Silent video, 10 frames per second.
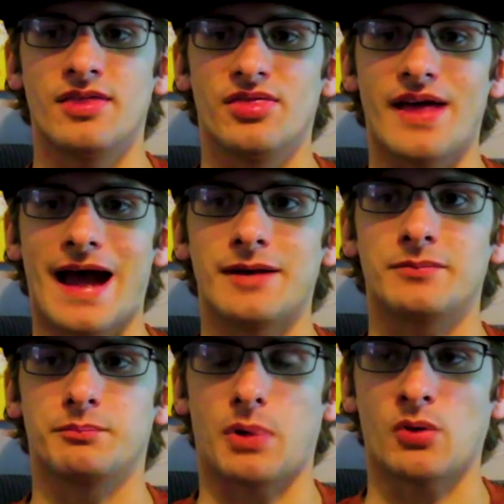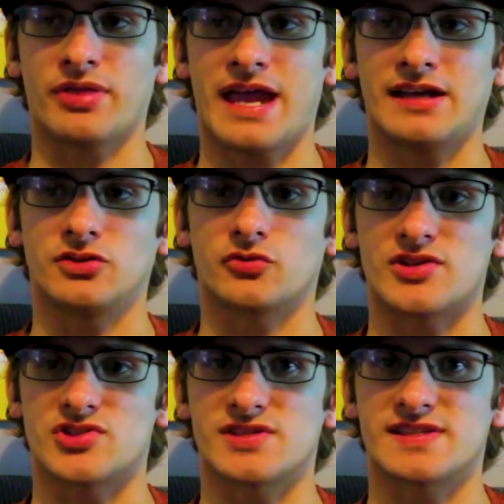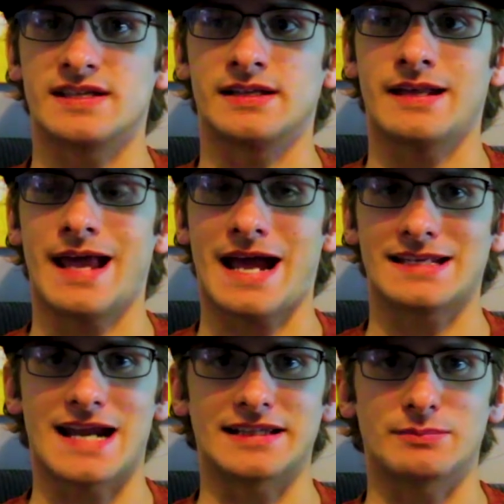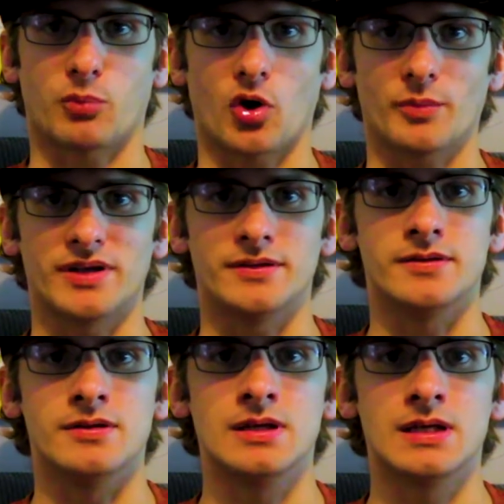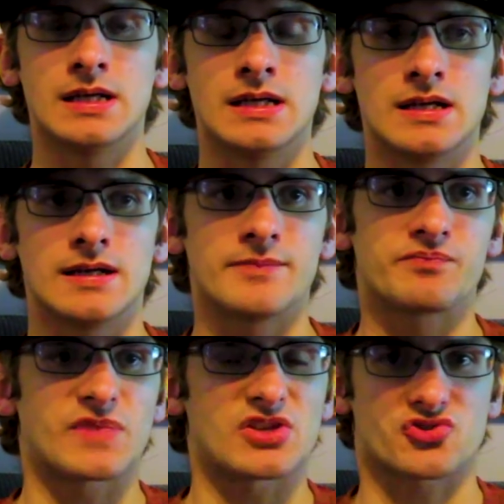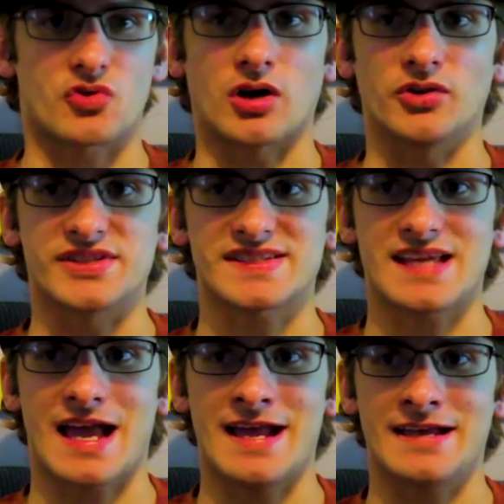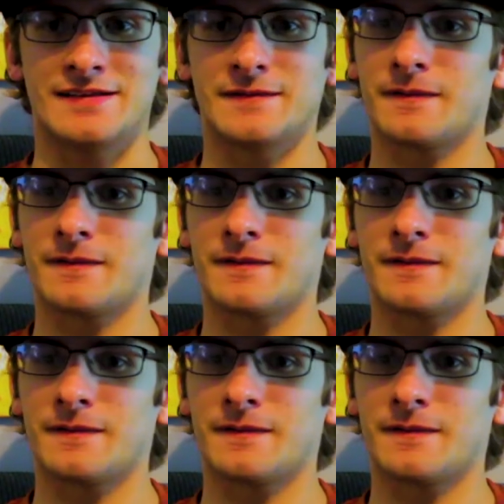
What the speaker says: that both Hayden Christensen and Natalie Portman struggle to say.